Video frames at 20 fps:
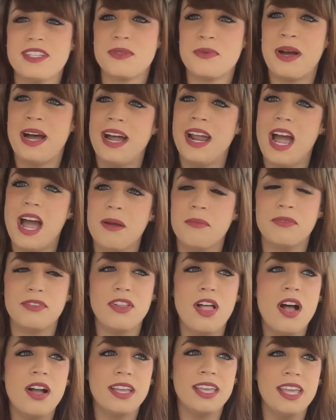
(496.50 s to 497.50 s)
is why I'm
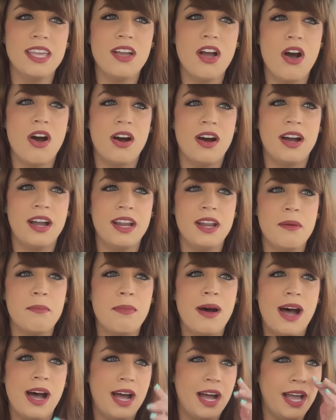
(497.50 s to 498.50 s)
vlogging on
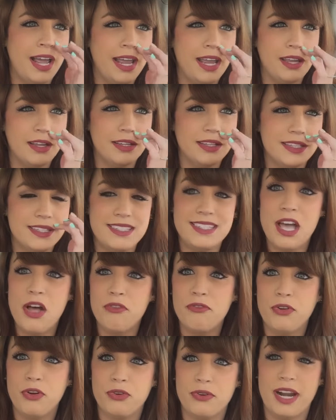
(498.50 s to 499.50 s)
my
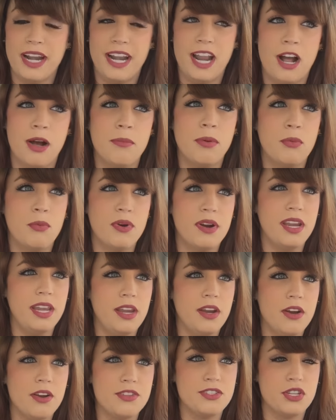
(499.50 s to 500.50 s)
cell phone right now. But we're
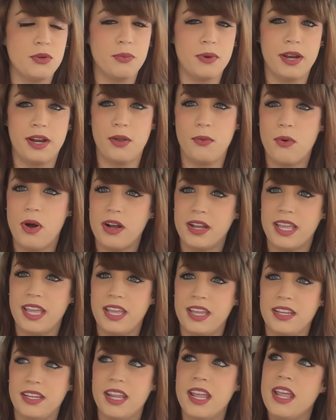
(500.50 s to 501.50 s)
here, so we're gonna walk
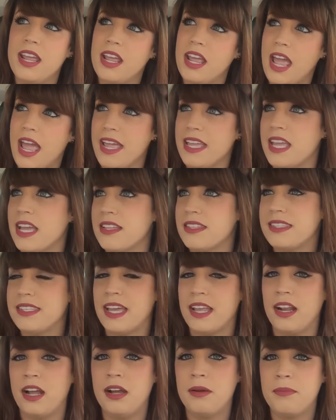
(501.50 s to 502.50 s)
in and get
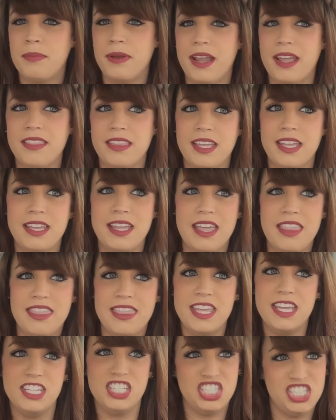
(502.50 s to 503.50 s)
set up and then
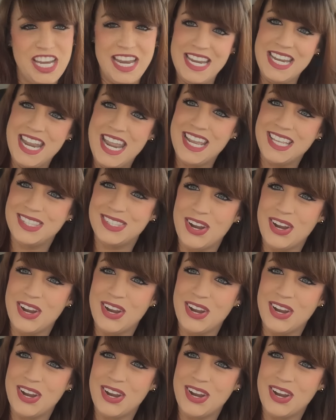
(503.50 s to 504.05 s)
get this shindig